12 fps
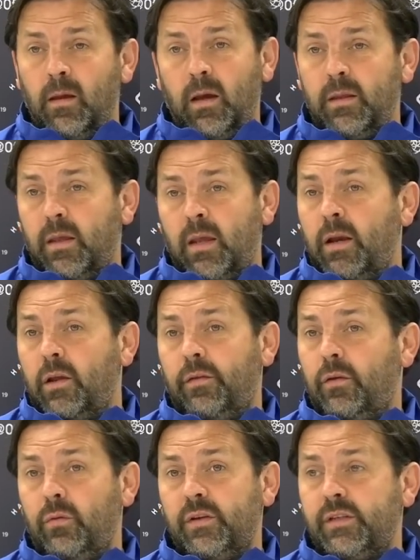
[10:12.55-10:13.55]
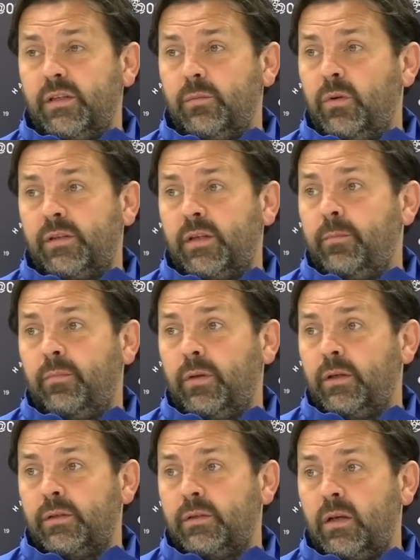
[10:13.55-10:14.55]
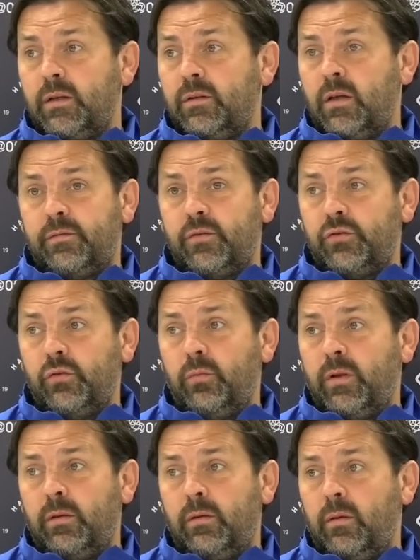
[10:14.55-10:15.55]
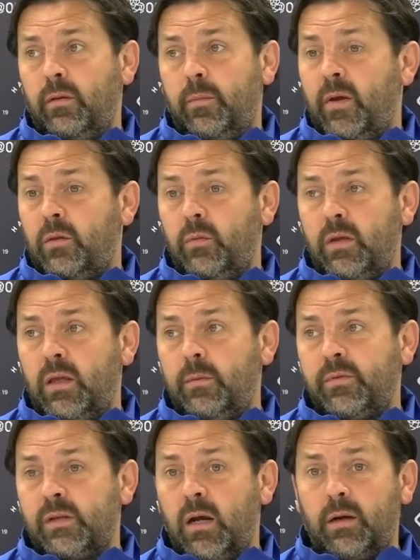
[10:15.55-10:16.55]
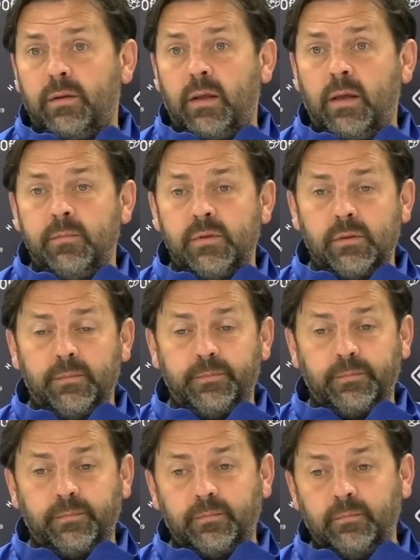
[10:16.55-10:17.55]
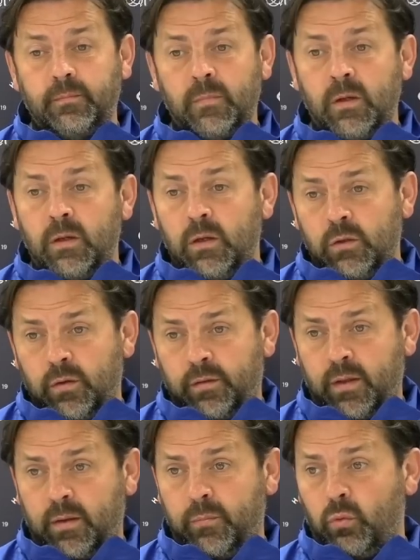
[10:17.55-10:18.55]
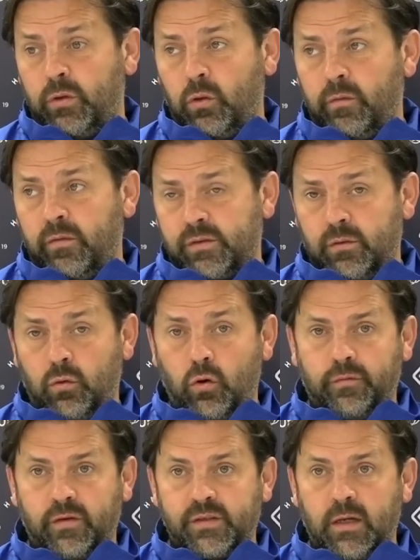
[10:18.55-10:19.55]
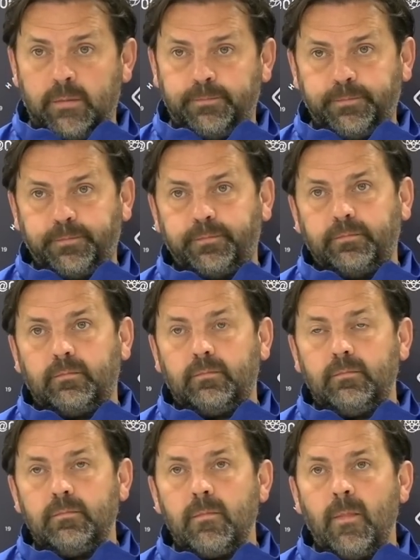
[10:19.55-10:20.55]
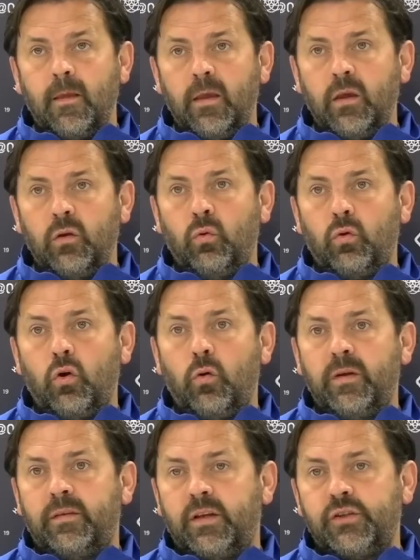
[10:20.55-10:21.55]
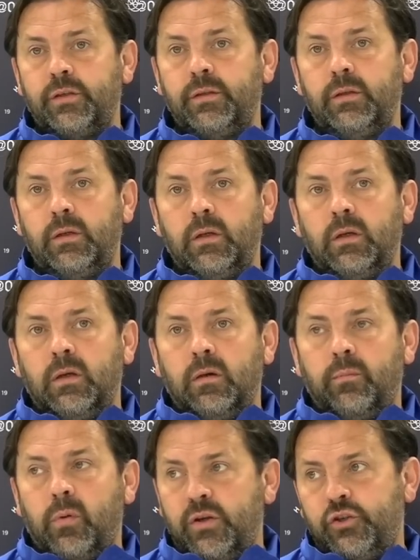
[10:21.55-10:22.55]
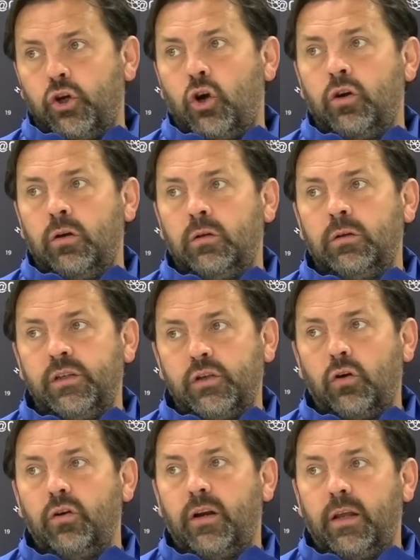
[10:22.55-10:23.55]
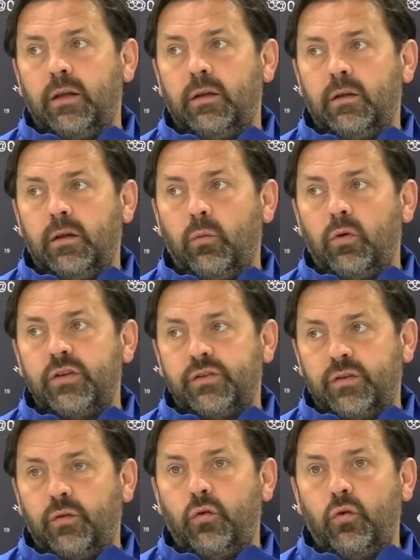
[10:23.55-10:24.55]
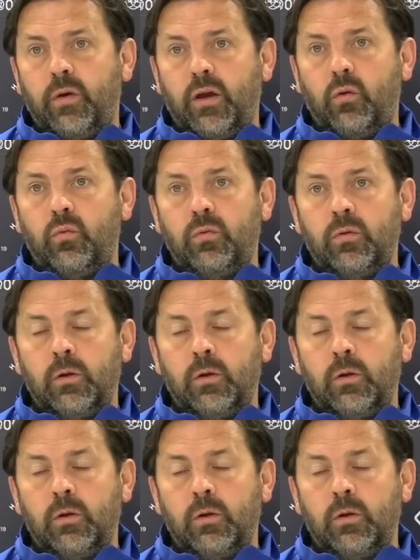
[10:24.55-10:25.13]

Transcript: And you can't go throughout the season with the same players, that's for sure, with the midweek games, Saturday games. I think Brody offers that, you know, competition, but he's young, he's hungry, he wants to do well.